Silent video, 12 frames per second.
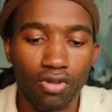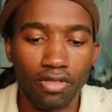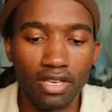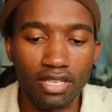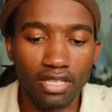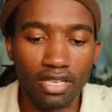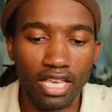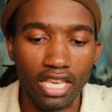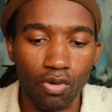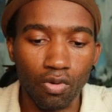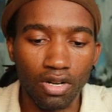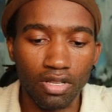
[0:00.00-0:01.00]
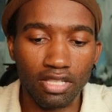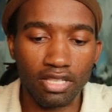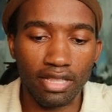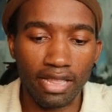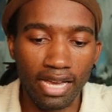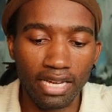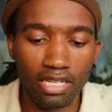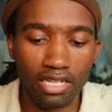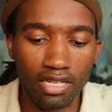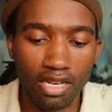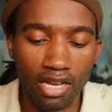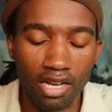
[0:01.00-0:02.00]
with this keyword
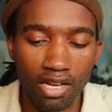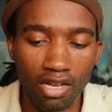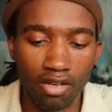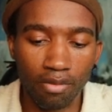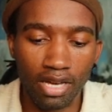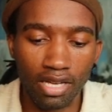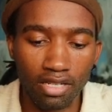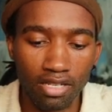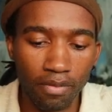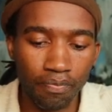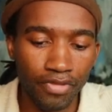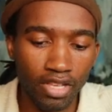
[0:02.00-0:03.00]
slash command,